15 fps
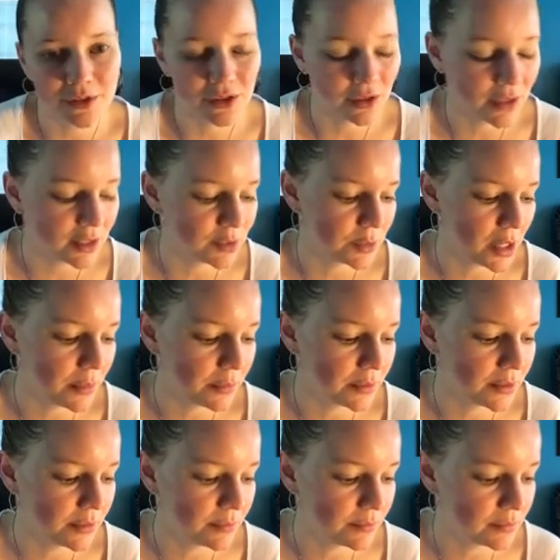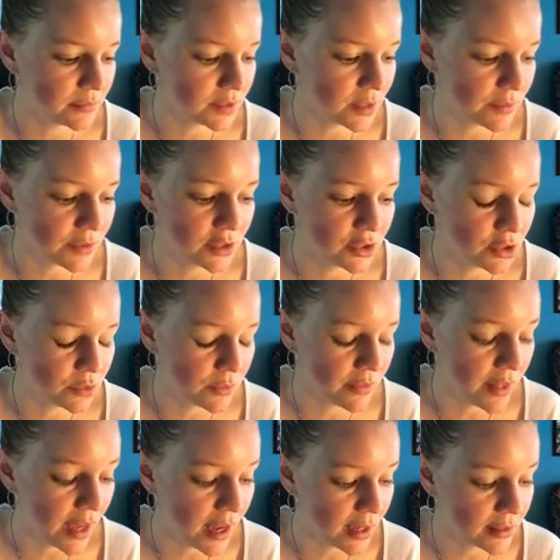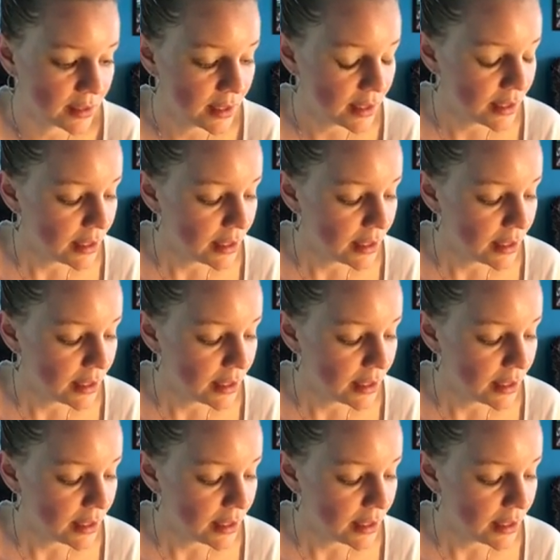So that's probably something to do with that.